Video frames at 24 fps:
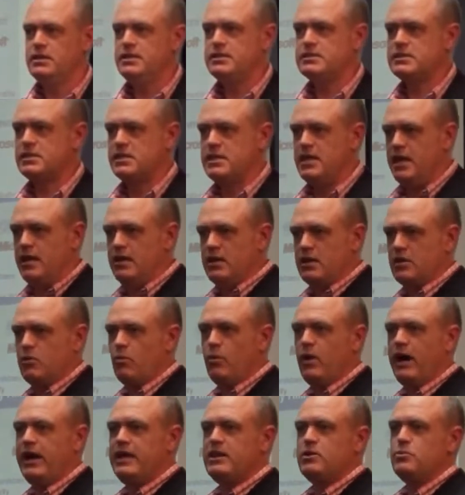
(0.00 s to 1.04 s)
This thin and the
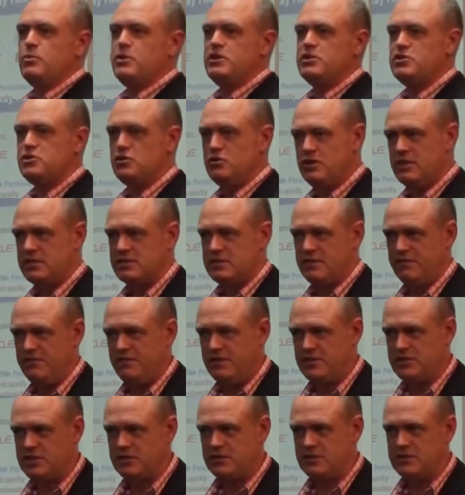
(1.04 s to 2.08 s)
way that we do this
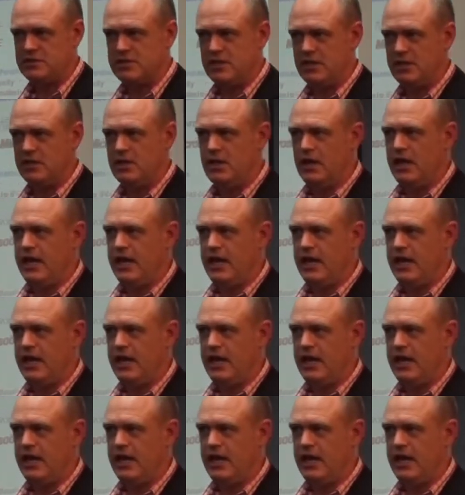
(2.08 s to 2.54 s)
efficiency